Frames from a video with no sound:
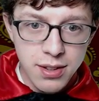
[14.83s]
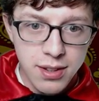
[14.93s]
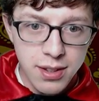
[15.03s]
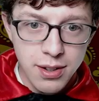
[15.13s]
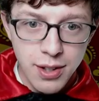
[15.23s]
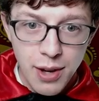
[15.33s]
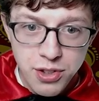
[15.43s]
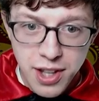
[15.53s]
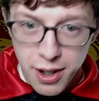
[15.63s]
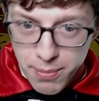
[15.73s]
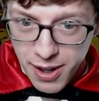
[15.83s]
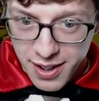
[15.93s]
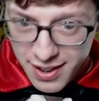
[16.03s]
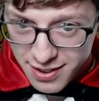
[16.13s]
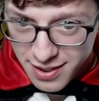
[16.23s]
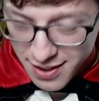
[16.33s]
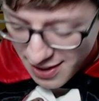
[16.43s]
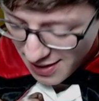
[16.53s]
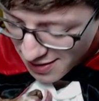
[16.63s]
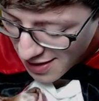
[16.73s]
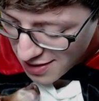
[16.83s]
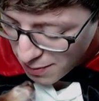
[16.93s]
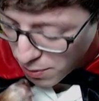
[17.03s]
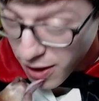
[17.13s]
Look how scared Marty is, because of the book.